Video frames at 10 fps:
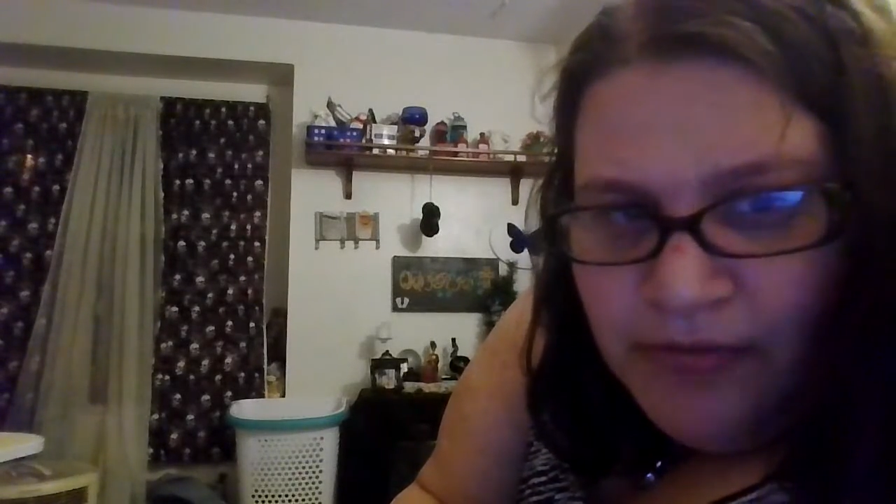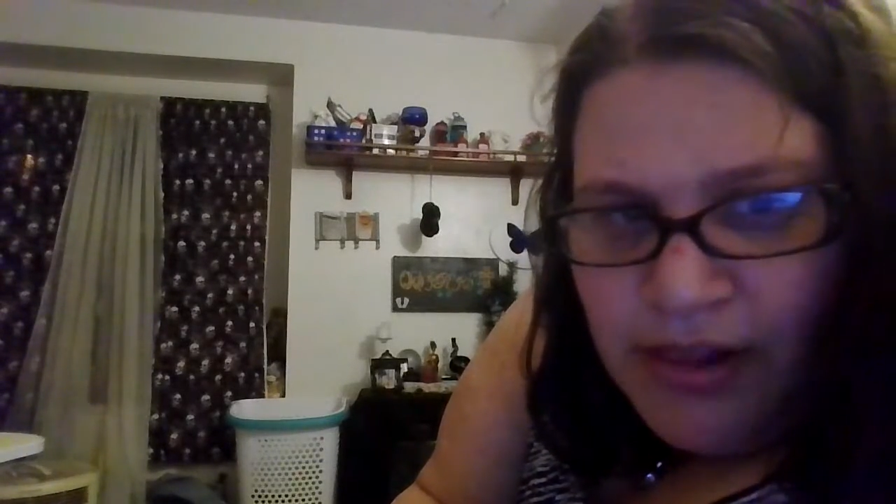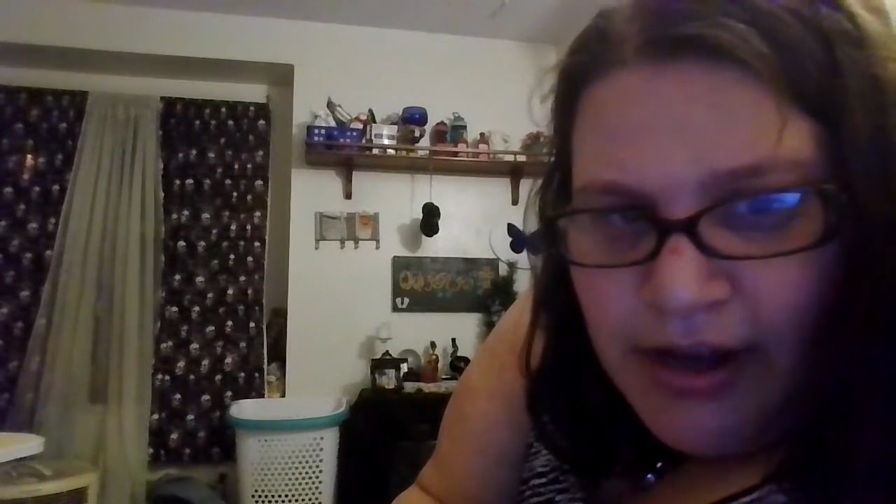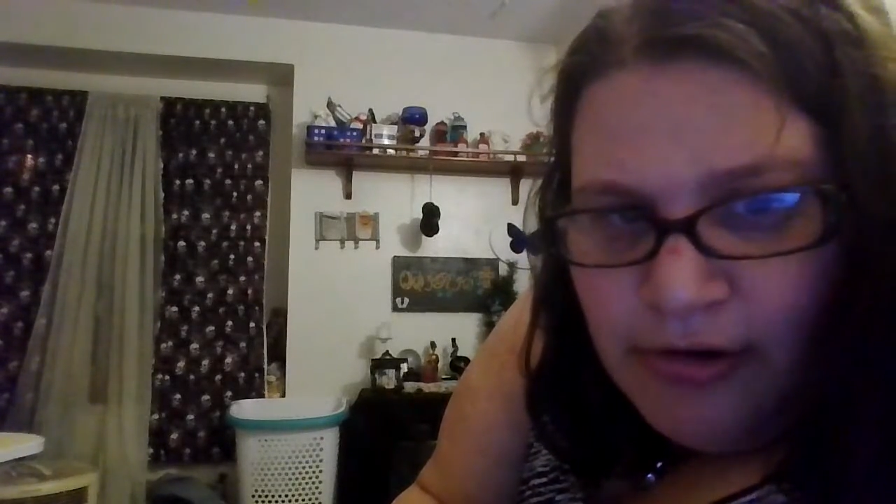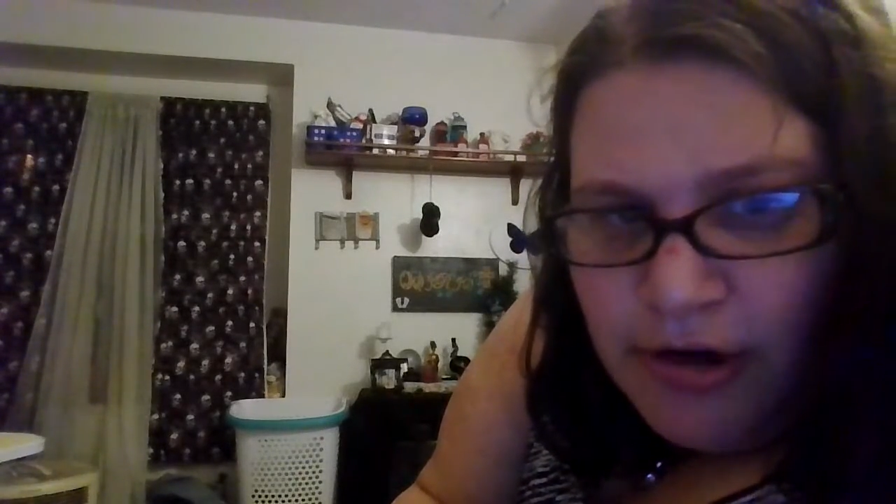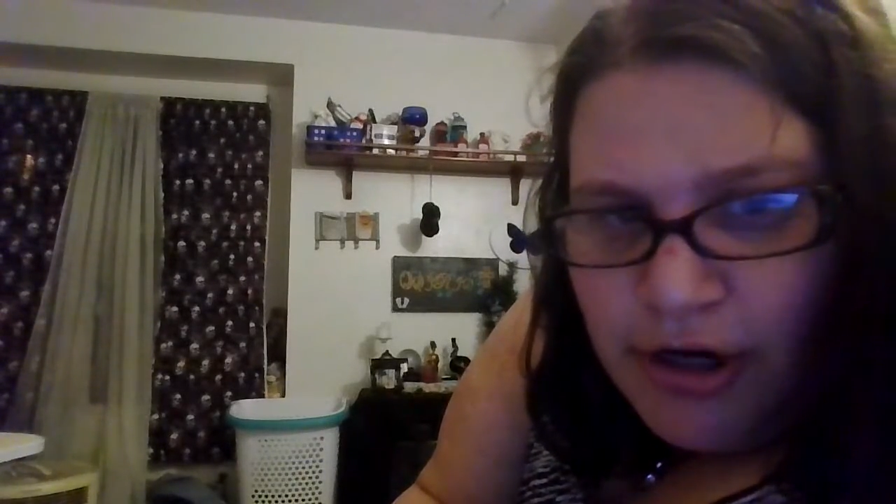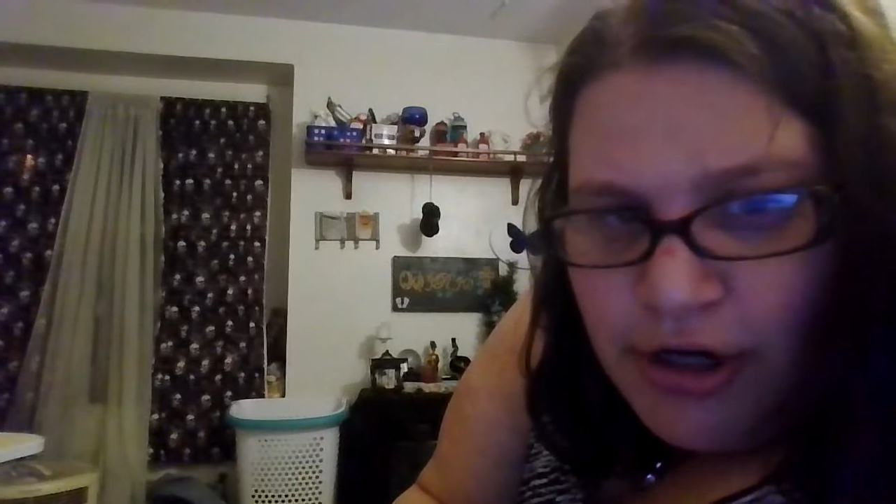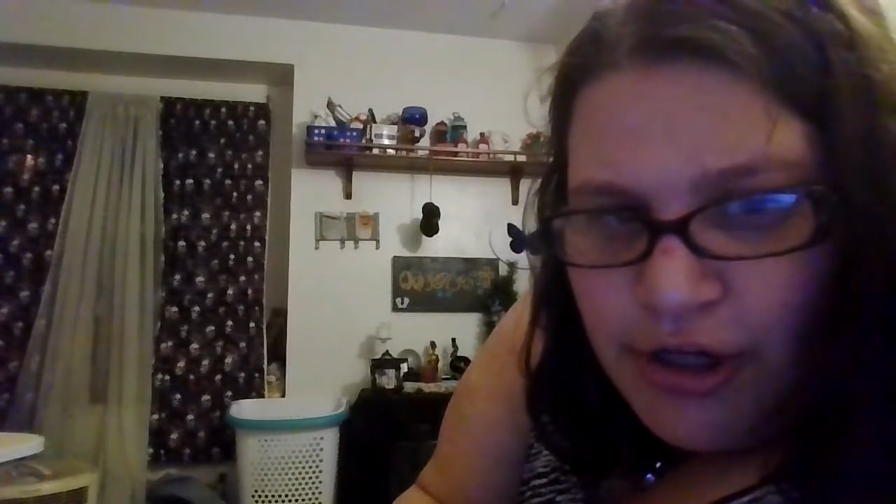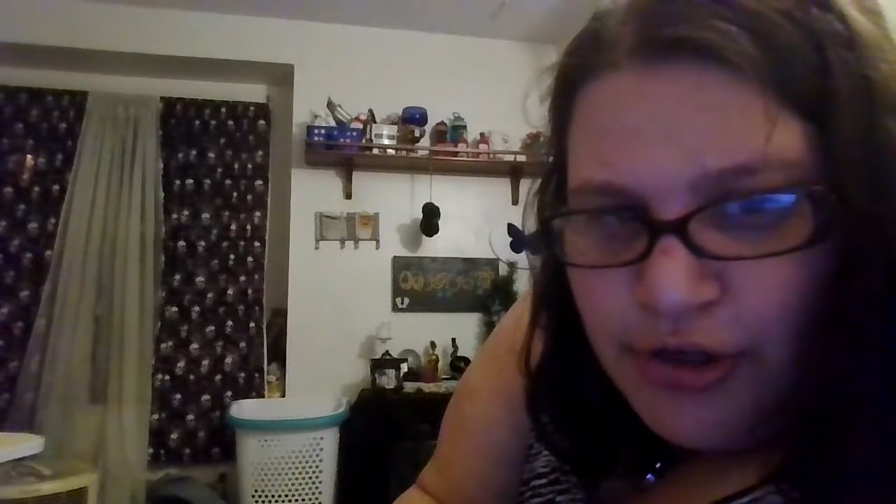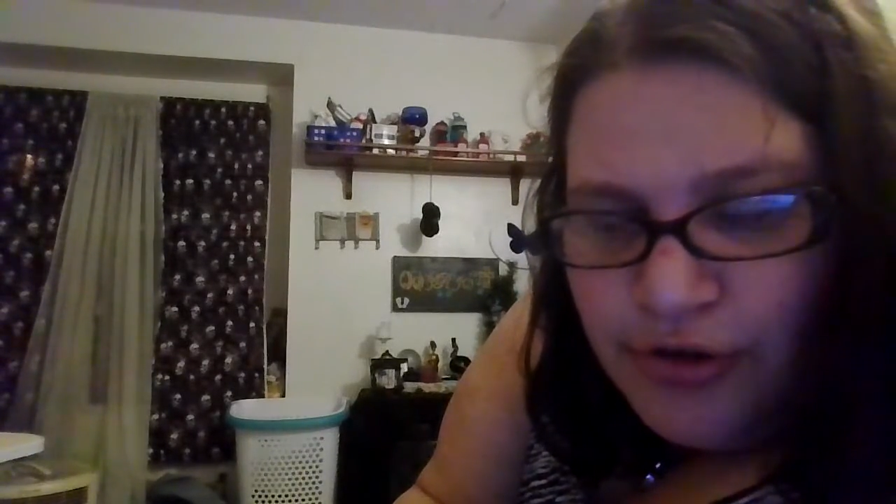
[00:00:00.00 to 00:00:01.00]

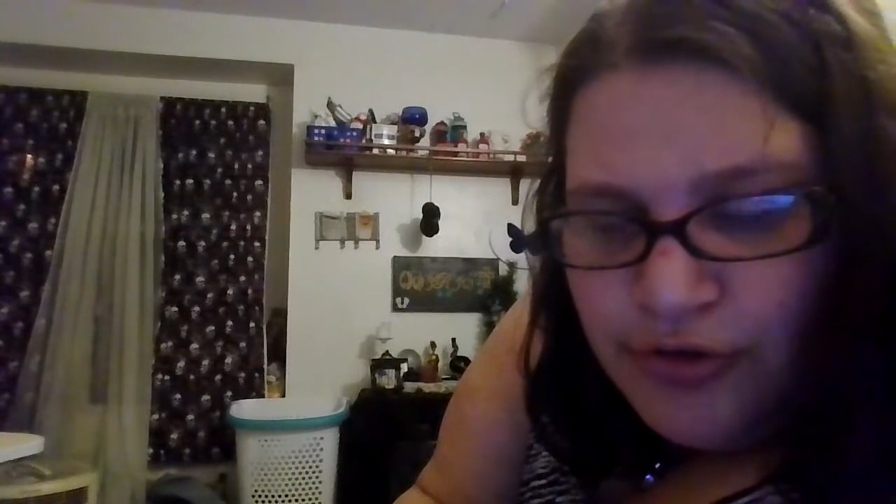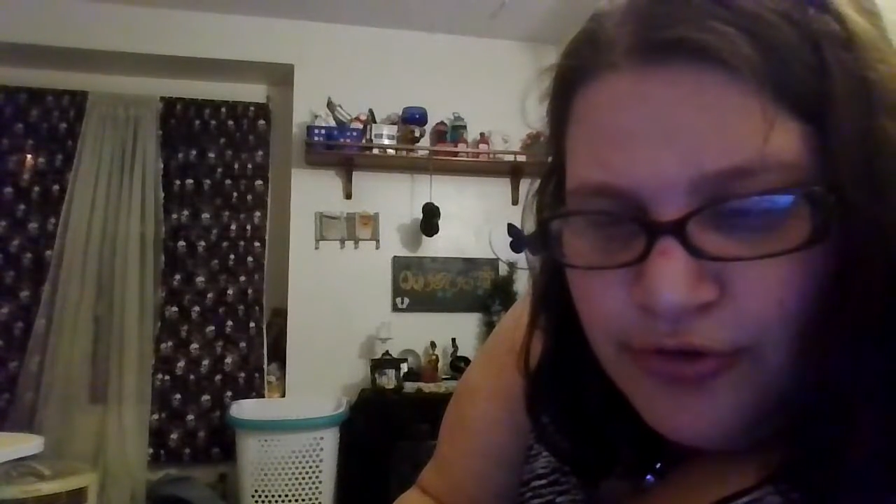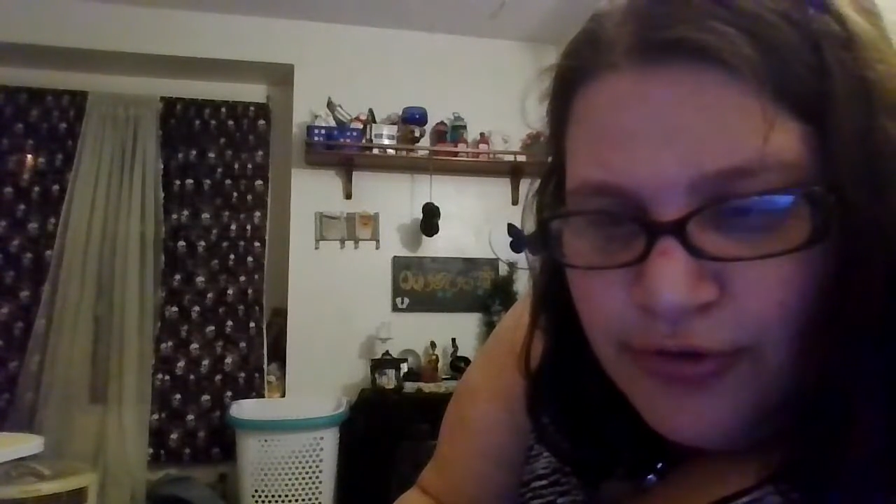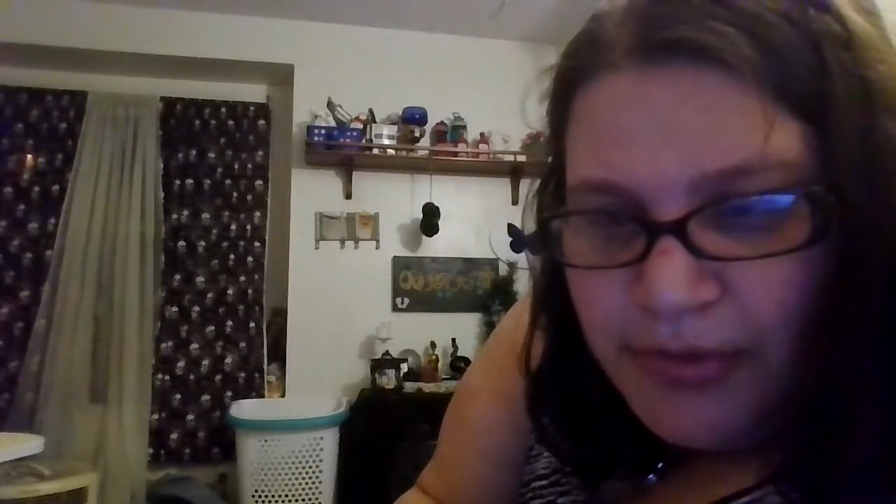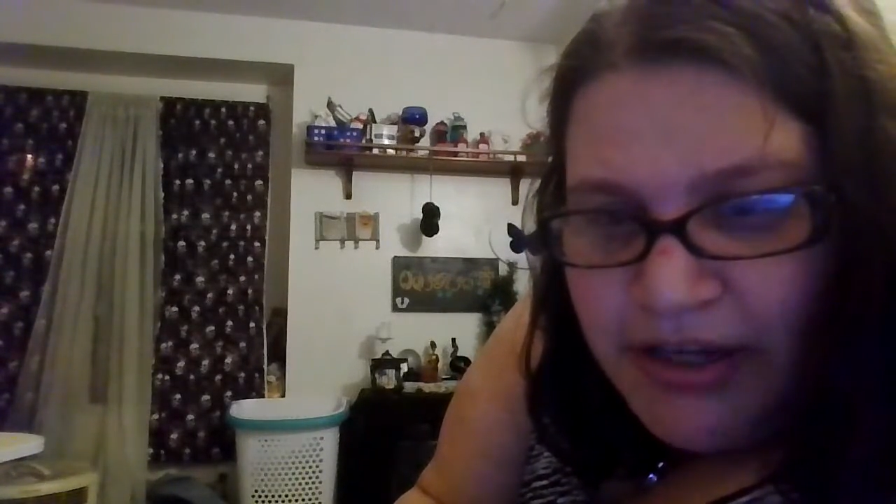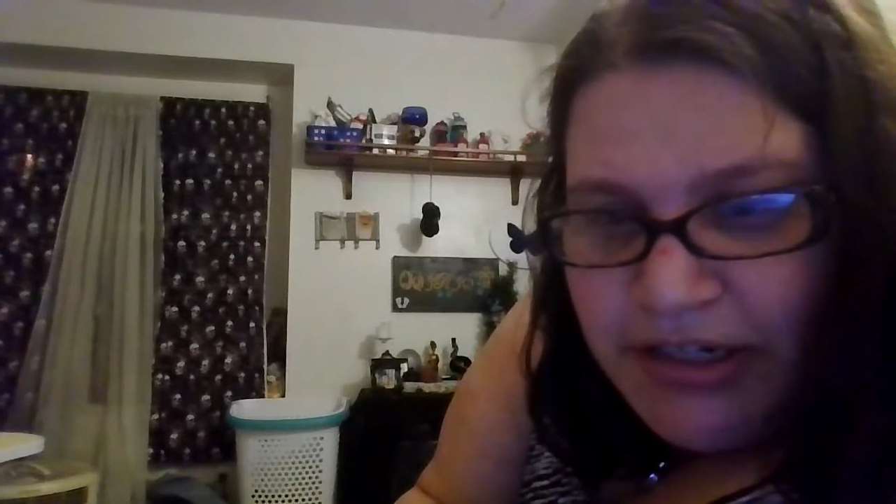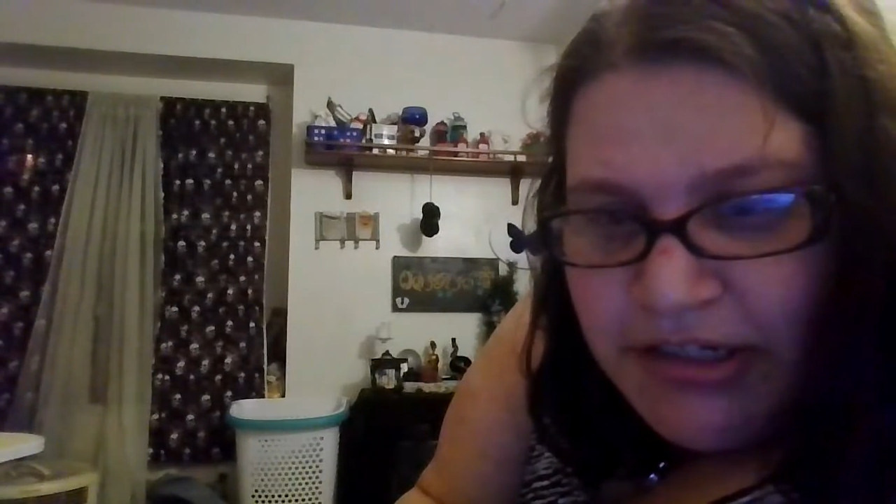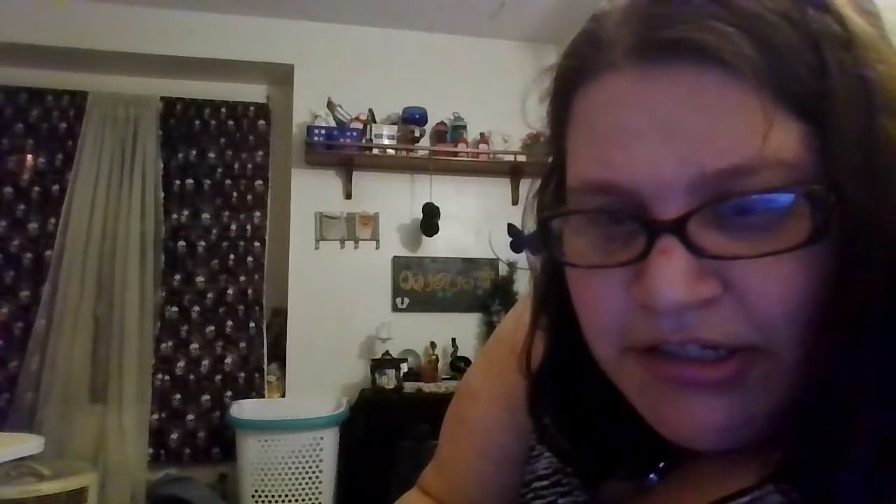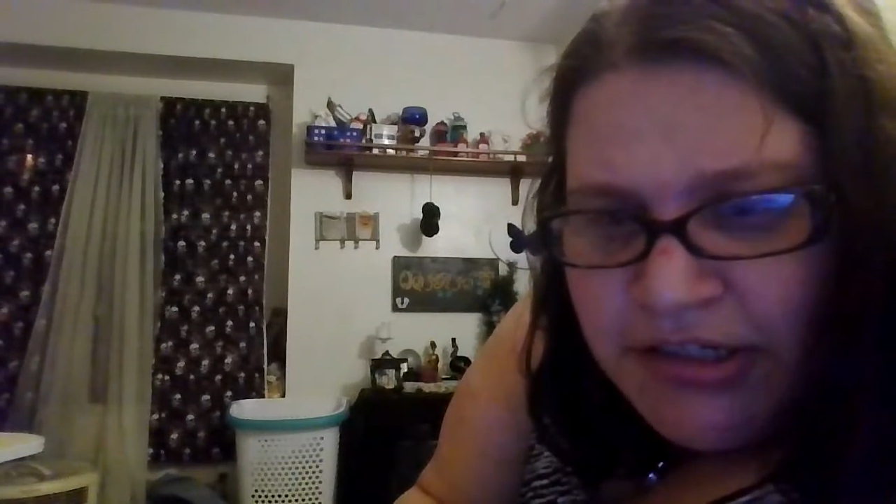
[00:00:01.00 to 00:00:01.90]
flour, you use about a